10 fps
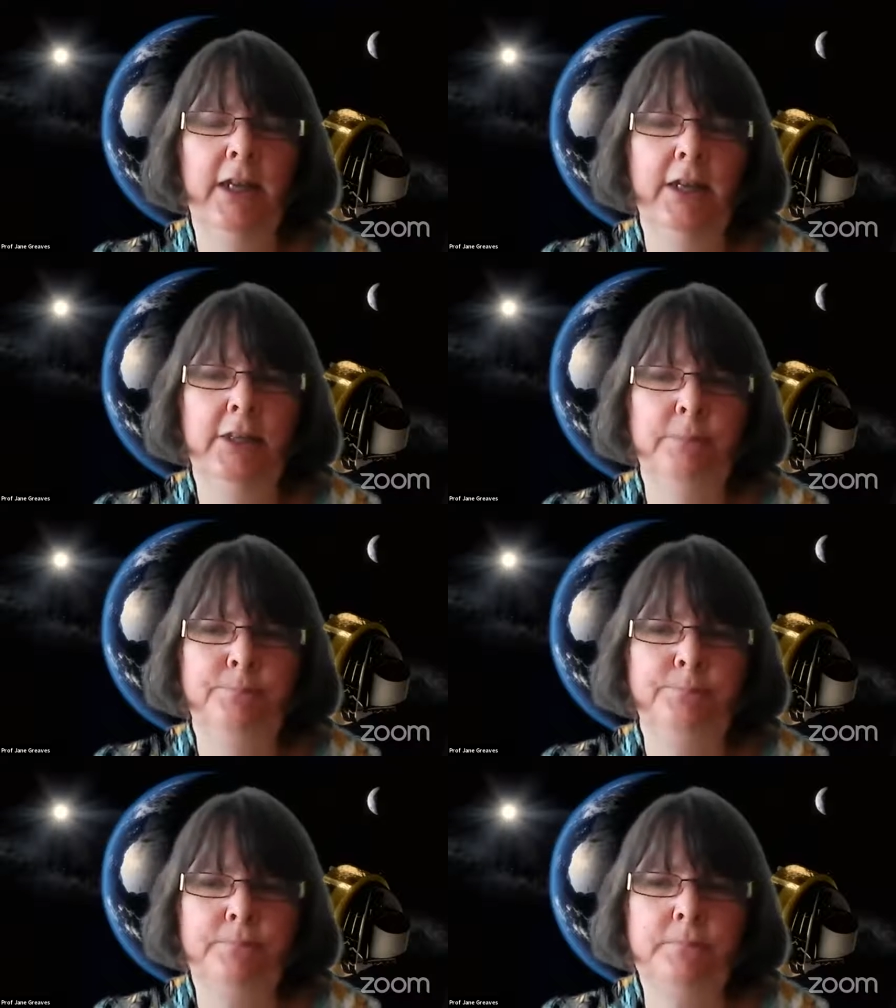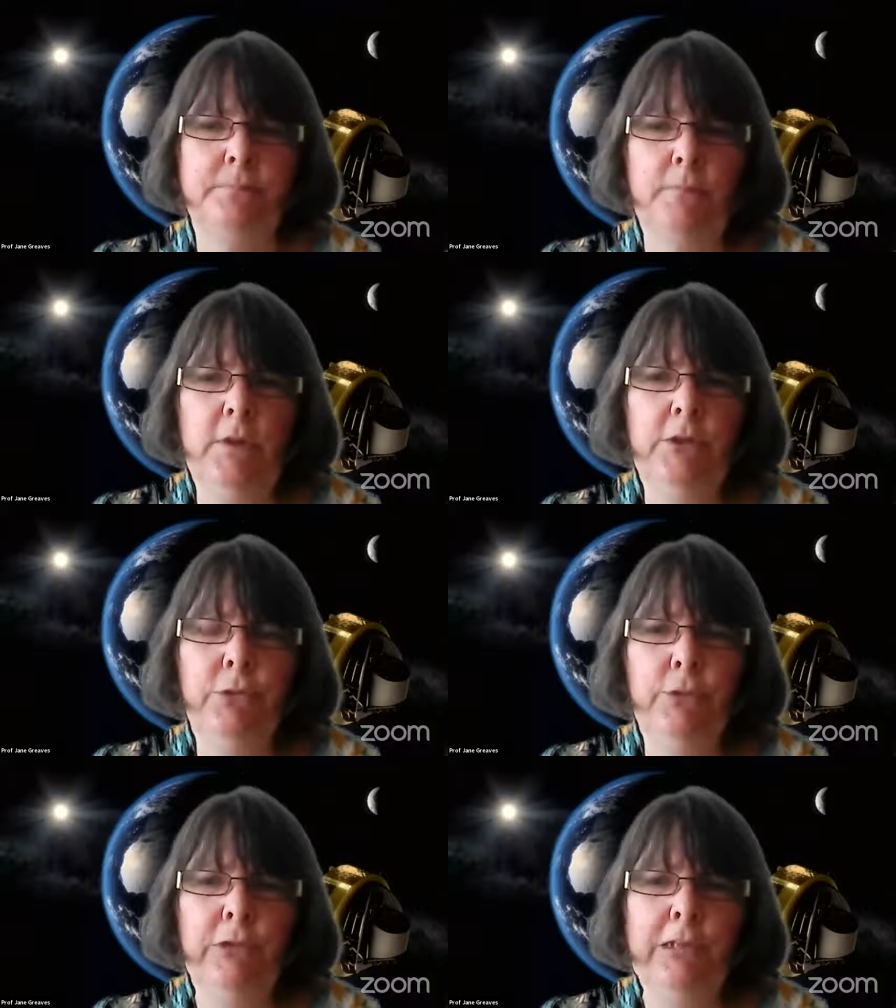And
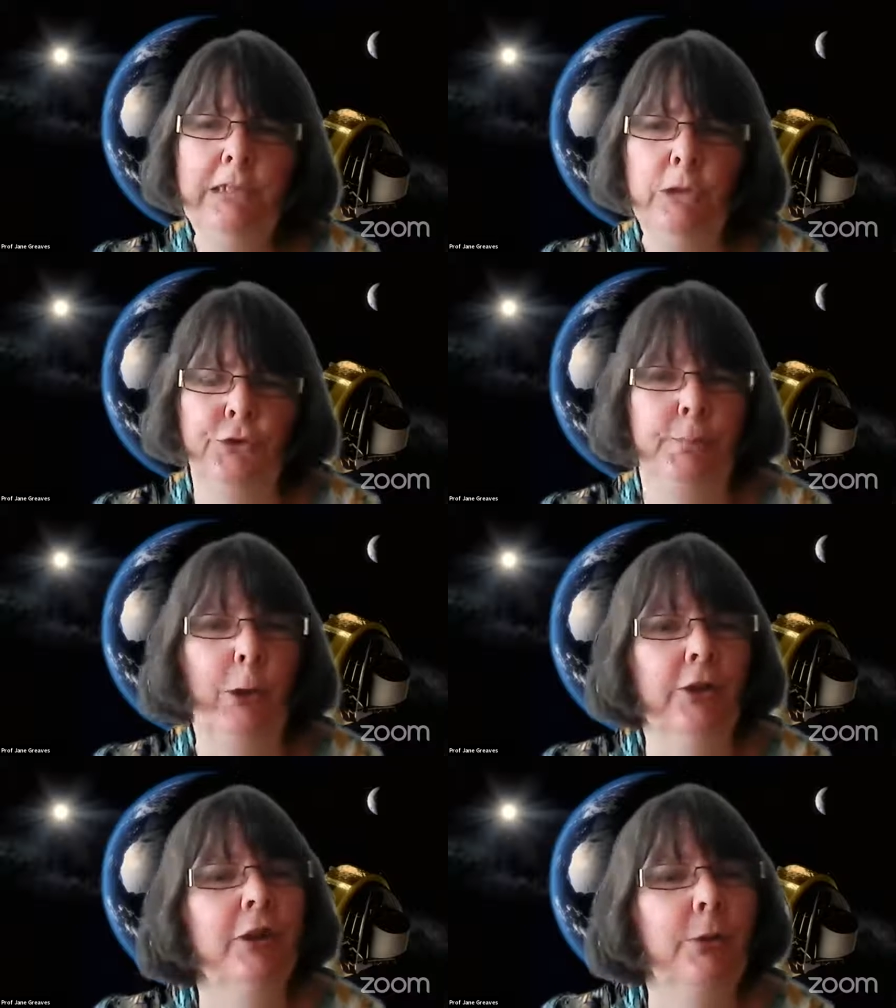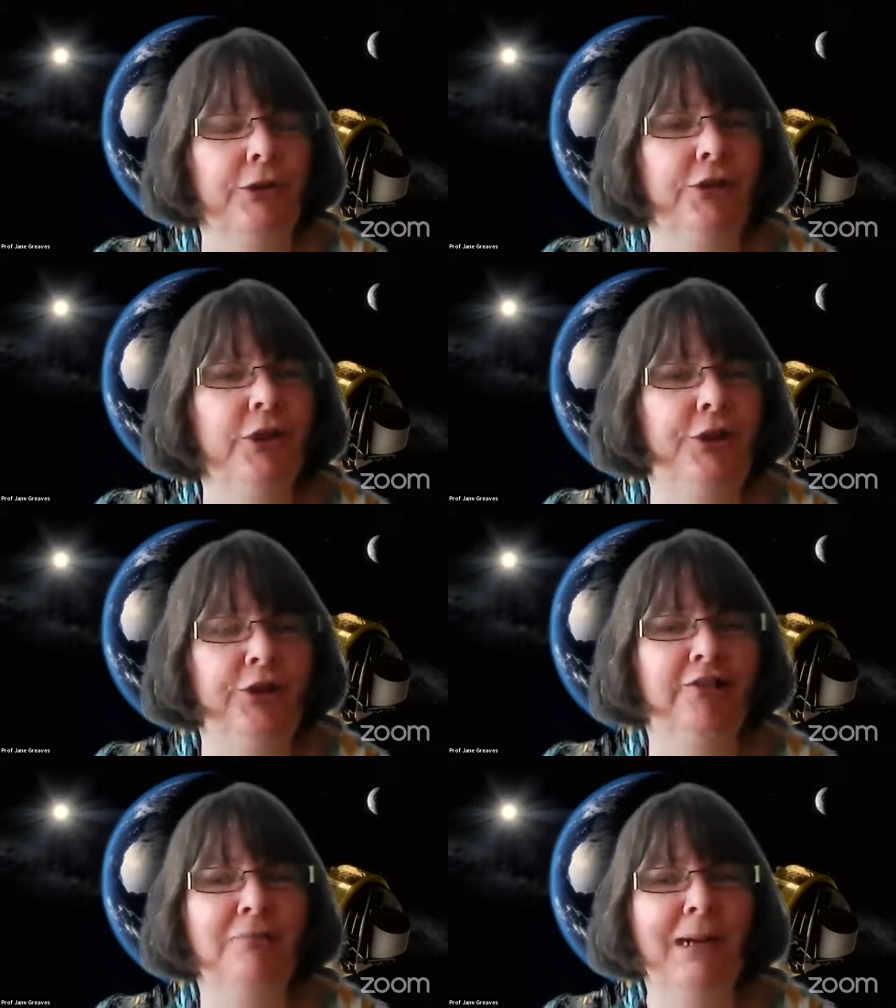so I slightly lost the point of the question.
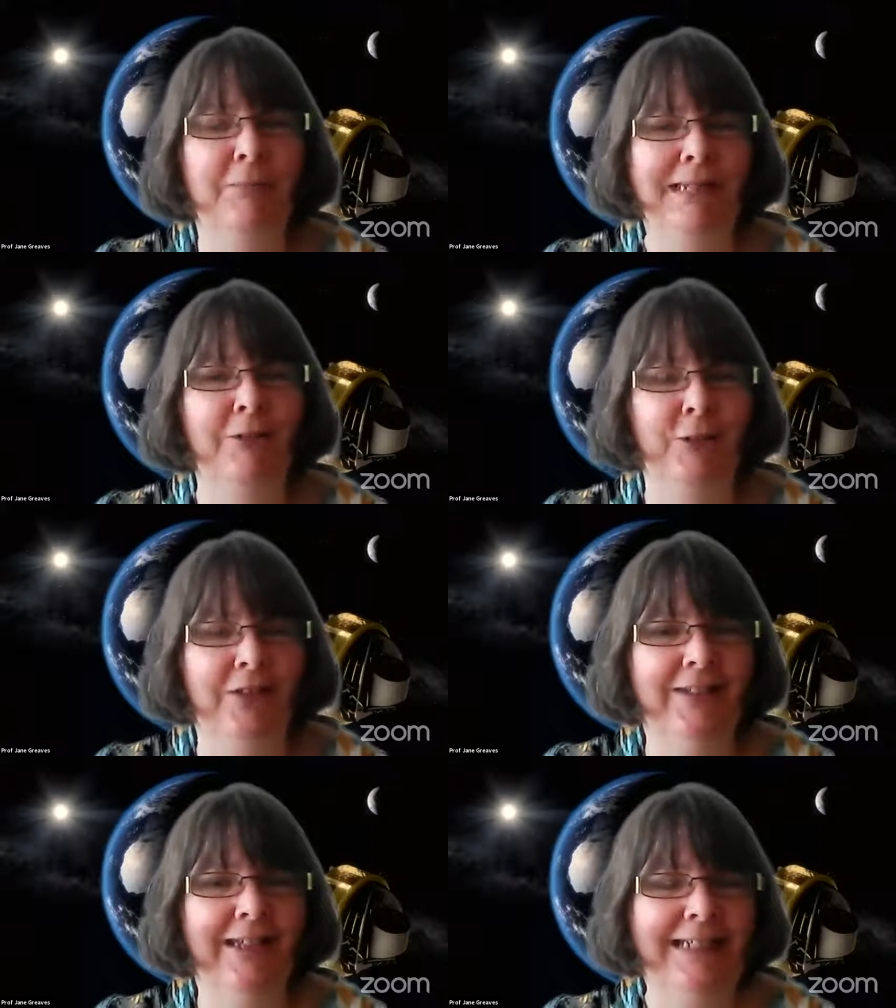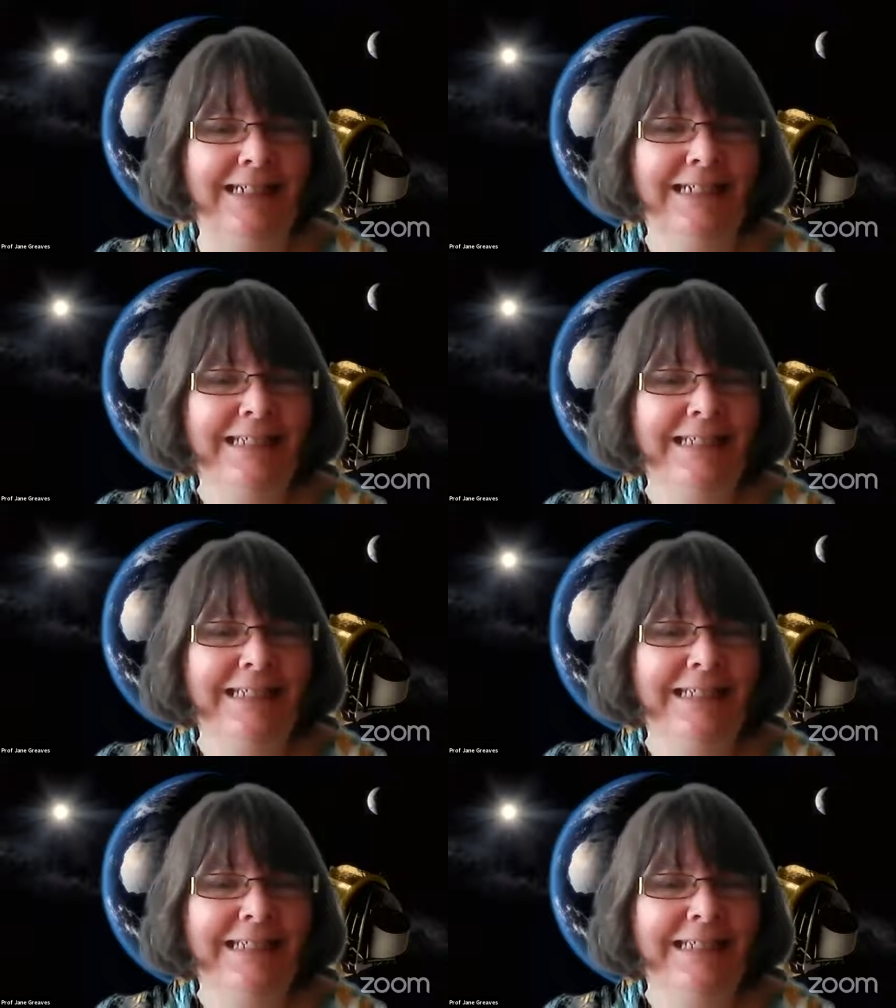Could you remind me, Lucinda?